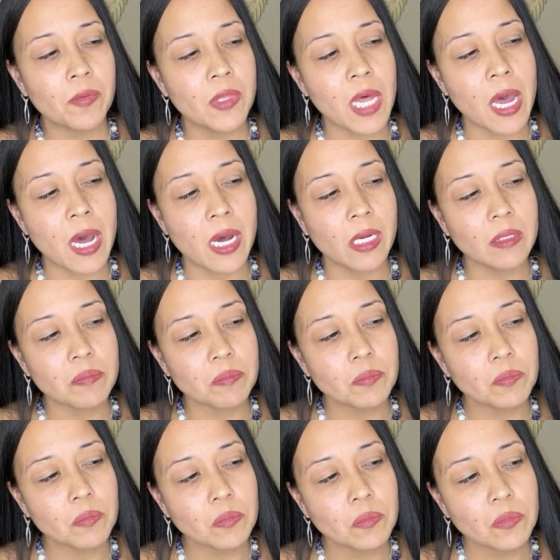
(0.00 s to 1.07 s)
that
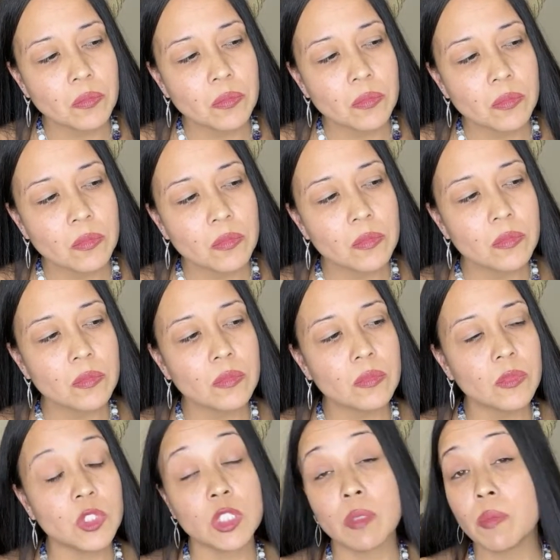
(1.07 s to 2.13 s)

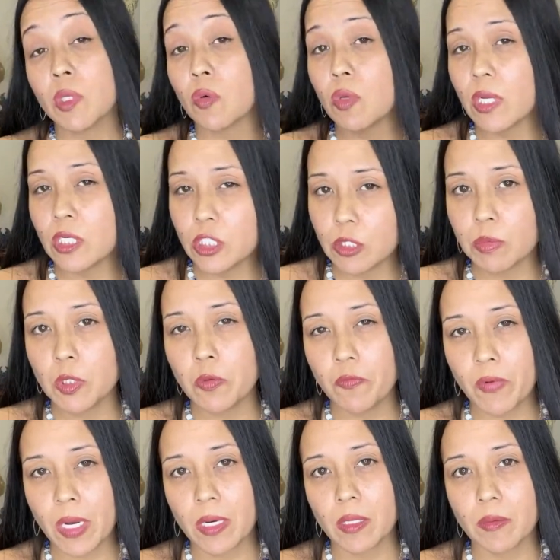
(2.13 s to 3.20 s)
some of the
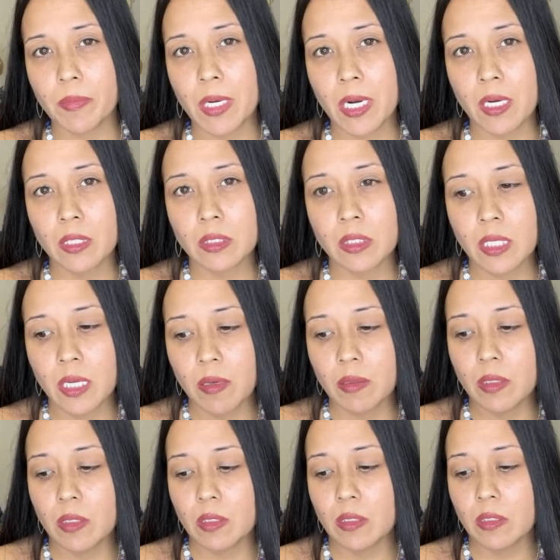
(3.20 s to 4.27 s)
relationships you've had in the past
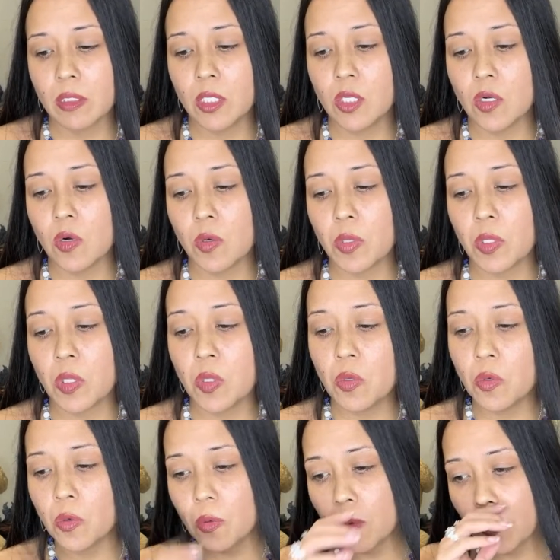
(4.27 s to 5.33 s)
that,
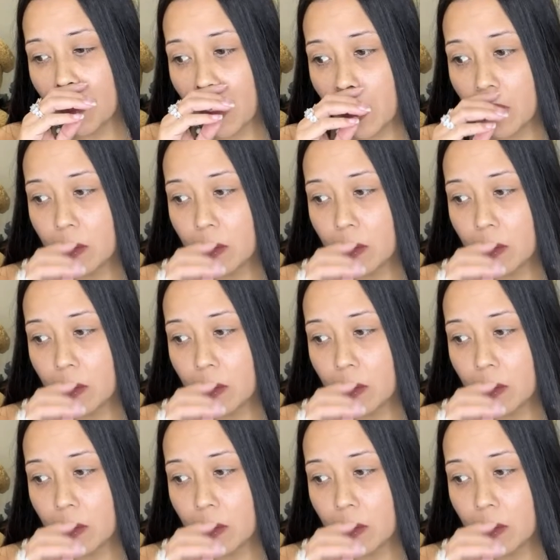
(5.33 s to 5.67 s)
you,